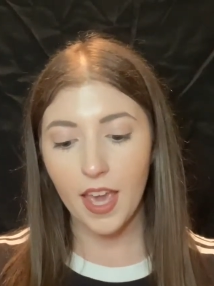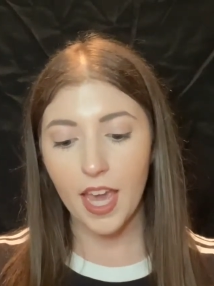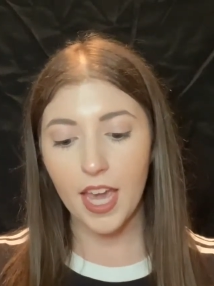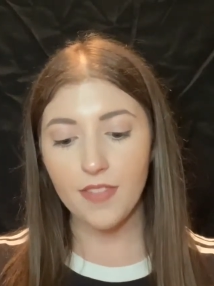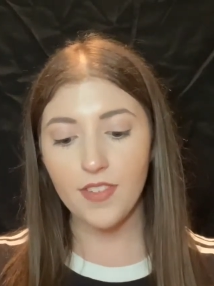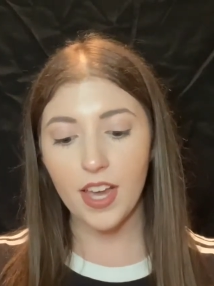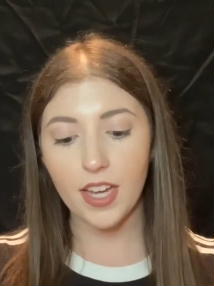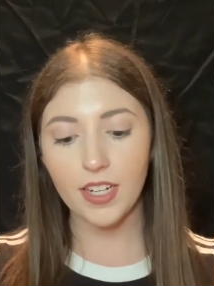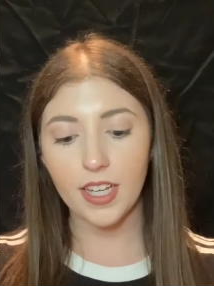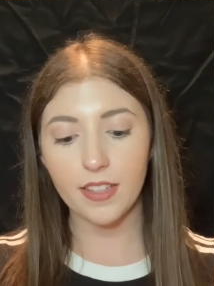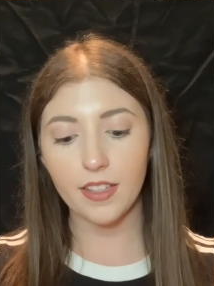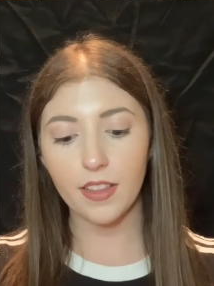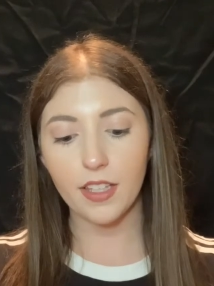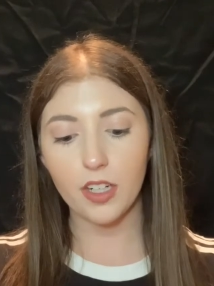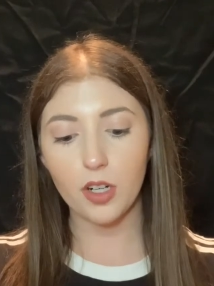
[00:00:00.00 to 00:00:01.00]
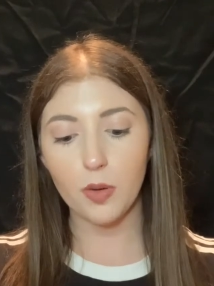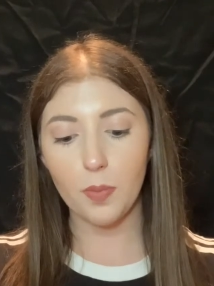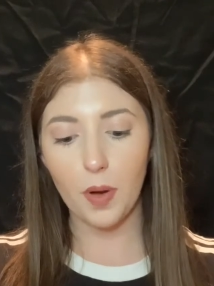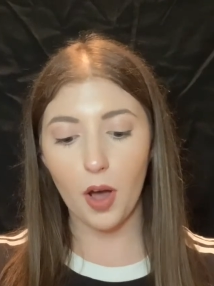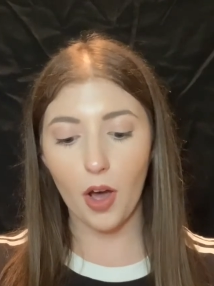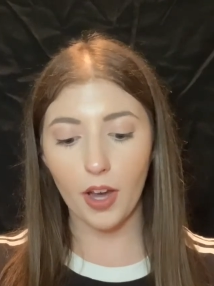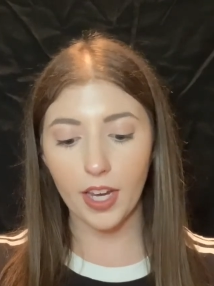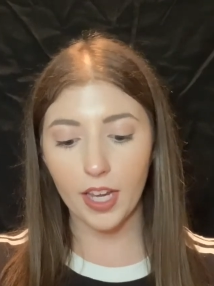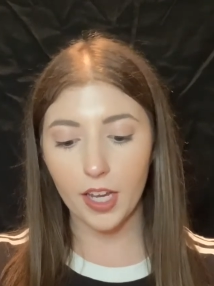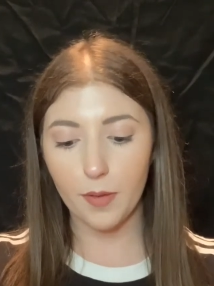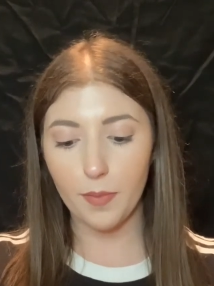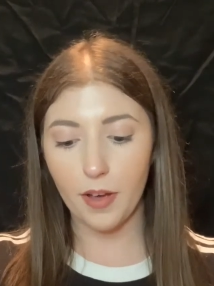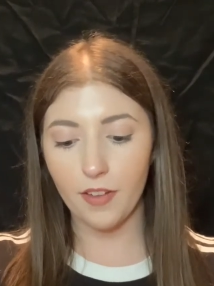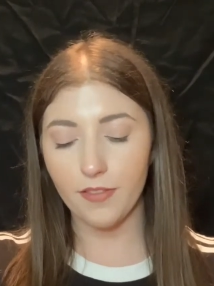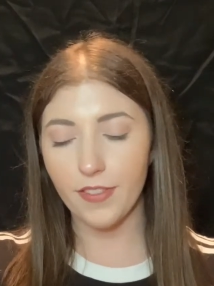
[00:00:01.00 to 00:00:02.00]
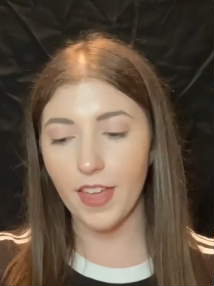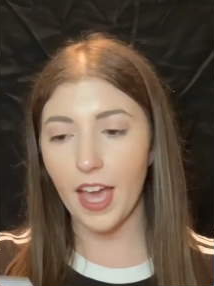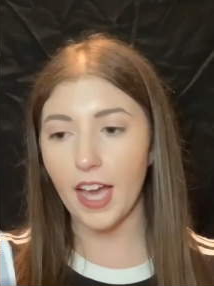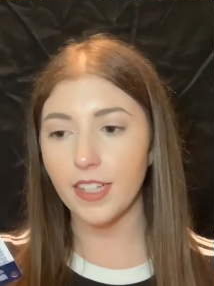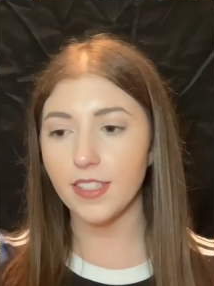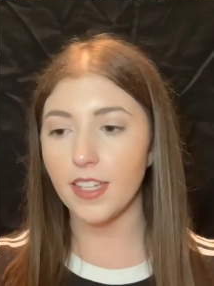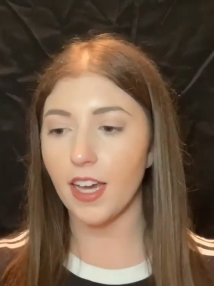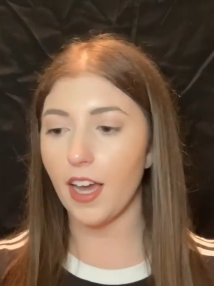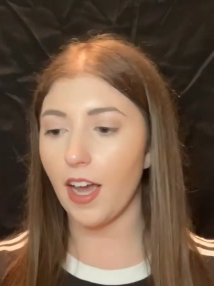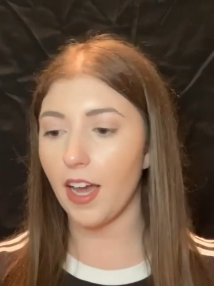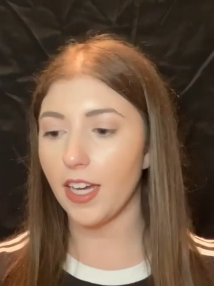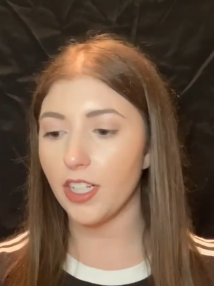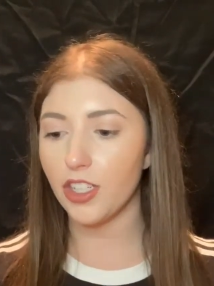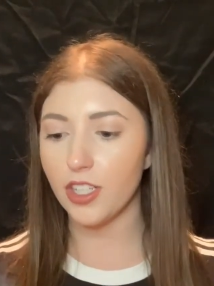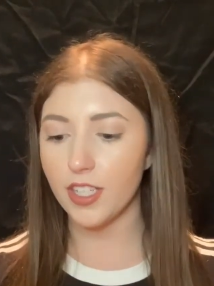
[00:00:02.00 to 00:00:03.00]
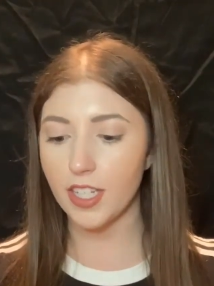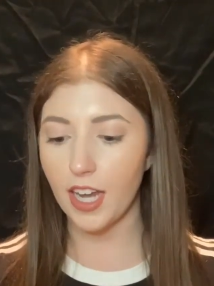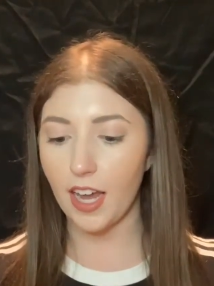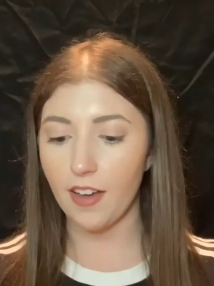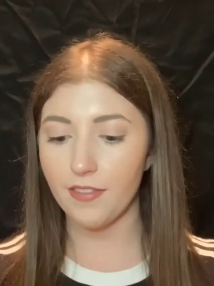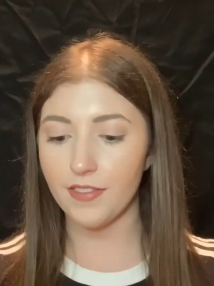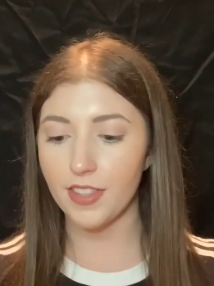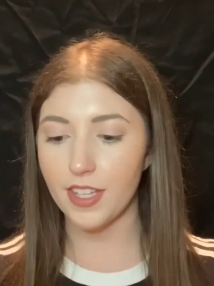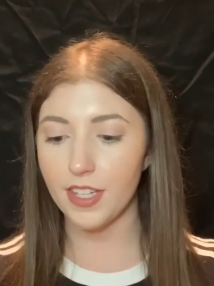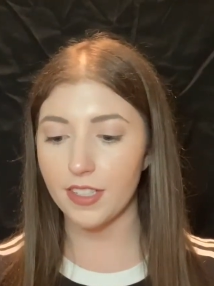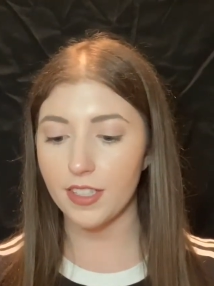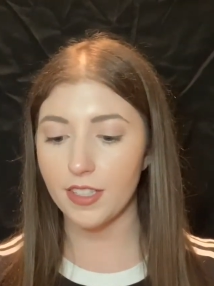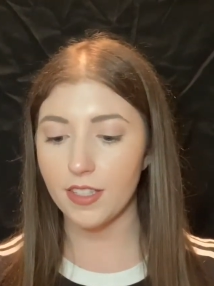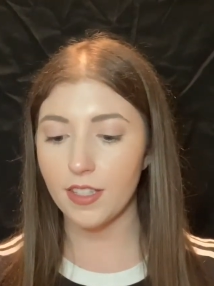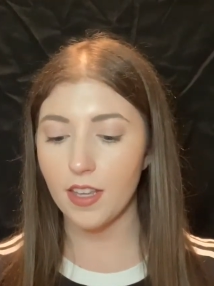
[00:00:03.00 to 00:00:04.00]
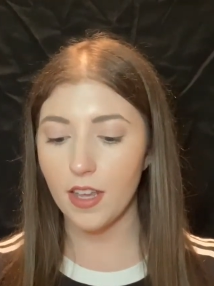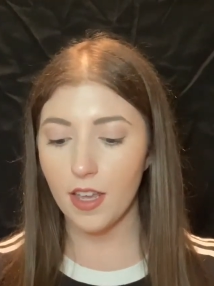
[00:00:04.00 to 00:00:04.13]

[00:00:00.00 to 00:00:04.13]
And then in a little pocket above that, I just have this